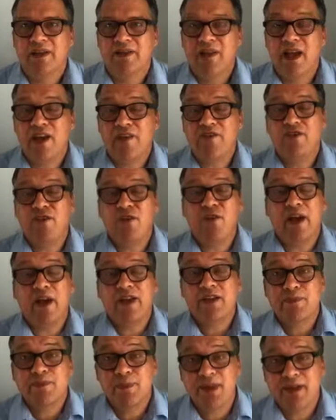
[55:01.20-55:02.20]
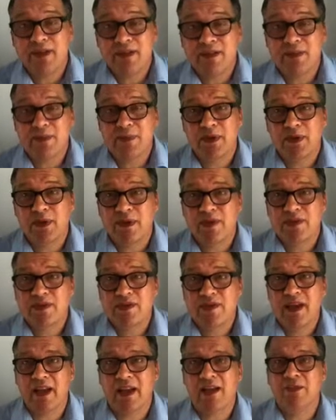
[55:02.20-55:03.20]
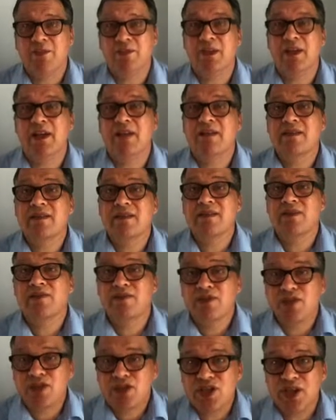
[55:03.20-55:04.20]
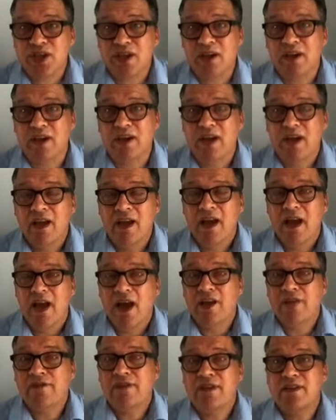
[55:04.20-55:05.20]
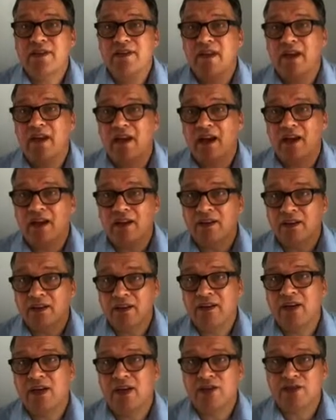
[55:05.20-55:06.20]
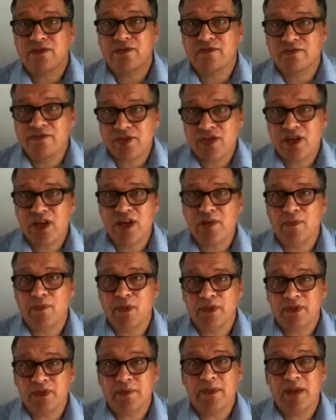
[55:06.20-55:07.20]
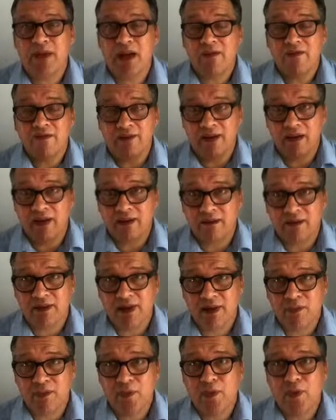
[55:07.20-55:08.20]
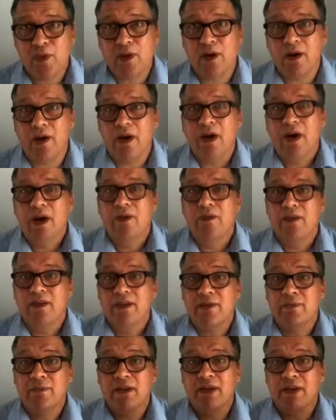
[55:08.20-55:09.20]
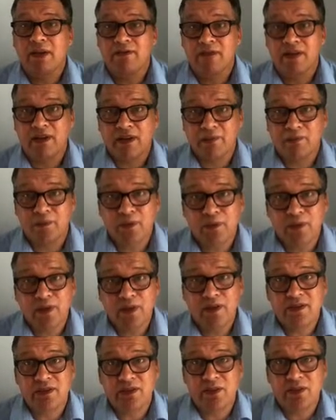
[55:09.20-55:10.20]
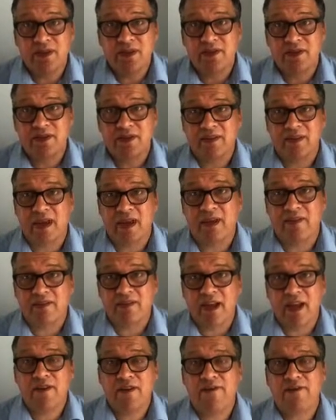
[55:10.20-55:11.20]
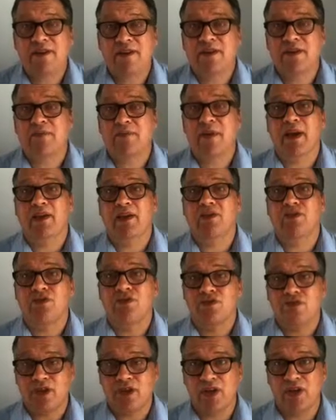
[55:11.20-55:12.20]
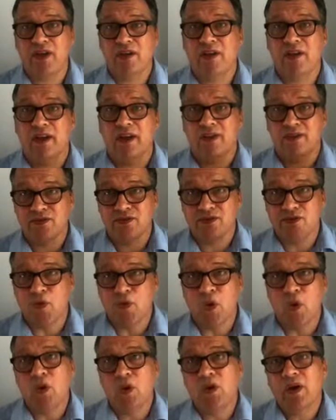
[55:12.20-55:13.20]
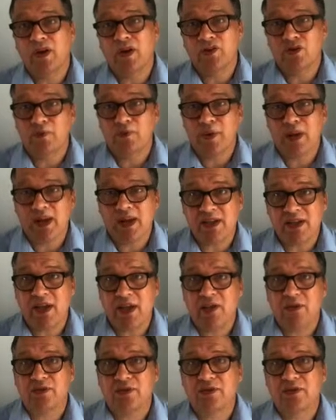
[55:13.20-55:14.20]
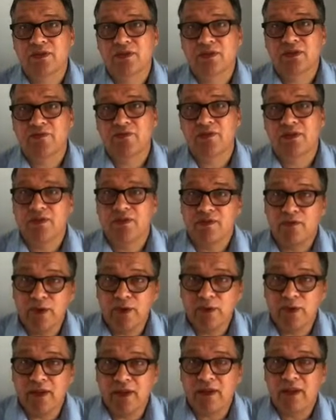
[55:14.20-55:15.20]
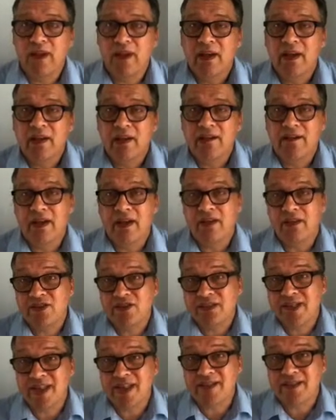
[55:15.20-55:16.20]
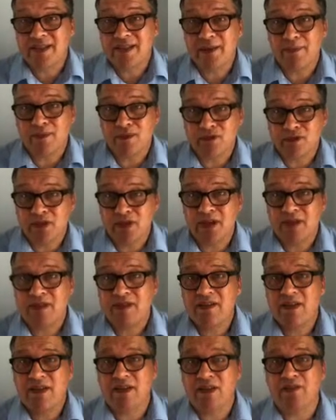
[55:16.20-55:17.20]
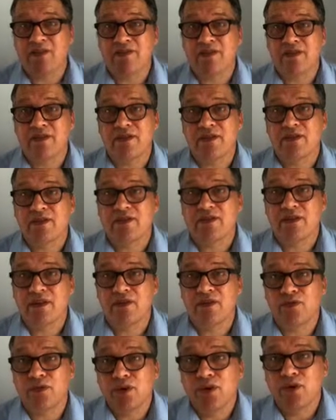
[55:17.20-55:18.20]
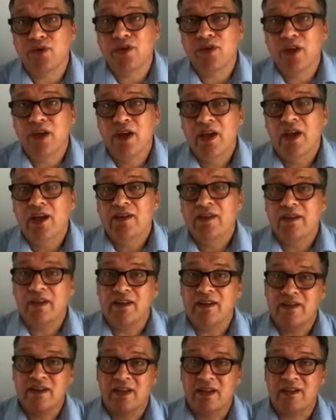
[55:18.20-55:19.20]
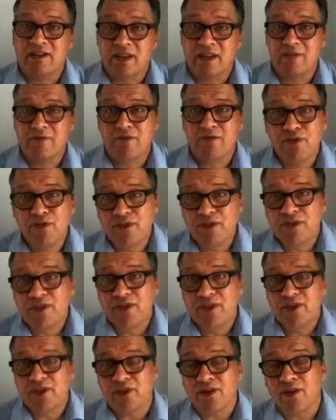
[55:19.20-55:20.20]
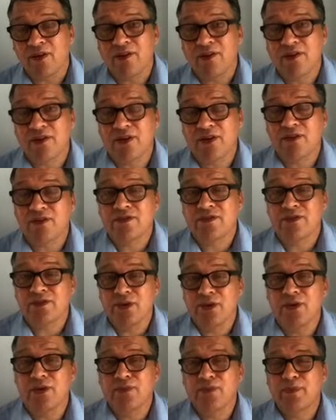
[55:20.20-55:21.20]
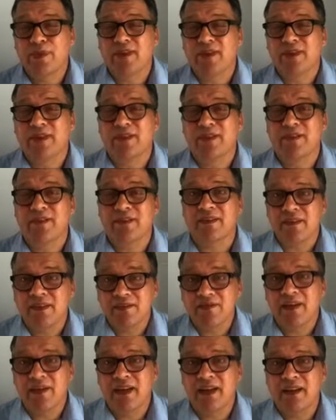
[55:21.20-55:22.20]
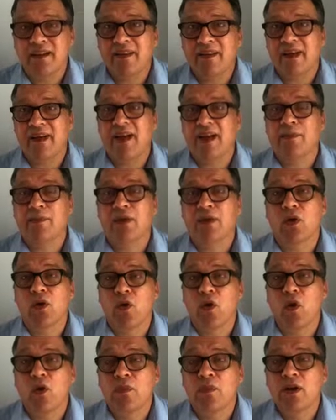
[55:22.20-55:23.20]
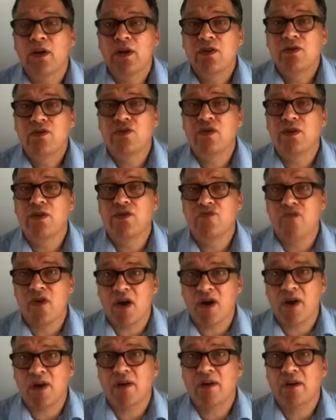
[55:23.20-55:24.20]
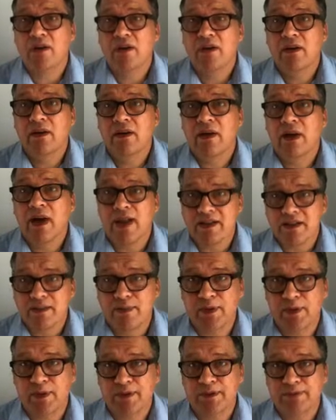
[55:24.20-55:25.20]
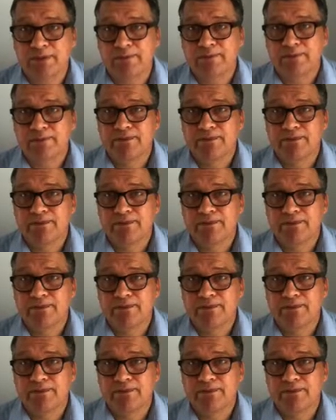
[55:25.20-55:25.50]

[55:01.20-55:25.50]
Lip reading: They have no experience because their experience is fishing. After they are not allowed to fish anymore, they become very, very poor. When they become very poor, the only thing they have left is the men to drink and to smoke and to pass out. For the women, they sell some drinks along this road, they sell some food along the road, but in the evening they're coming home to a drunk husband.